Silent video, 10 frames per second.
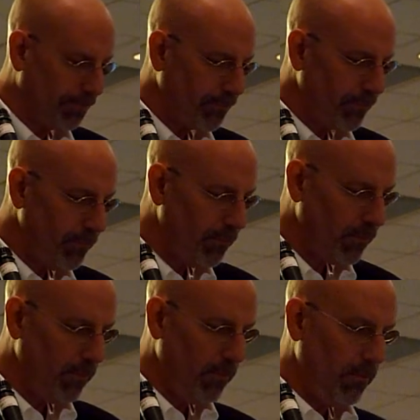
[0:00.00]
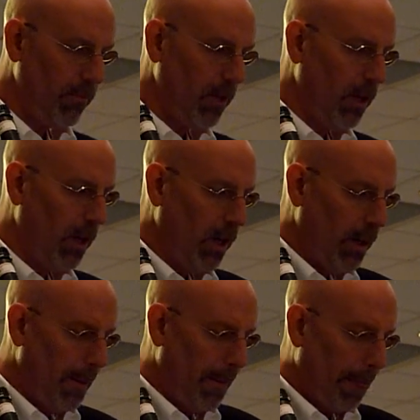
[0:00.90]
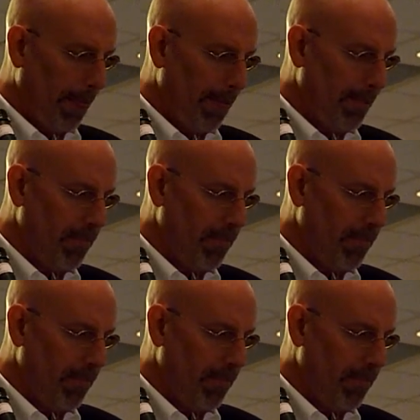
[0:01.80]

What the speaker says: (no one is talking)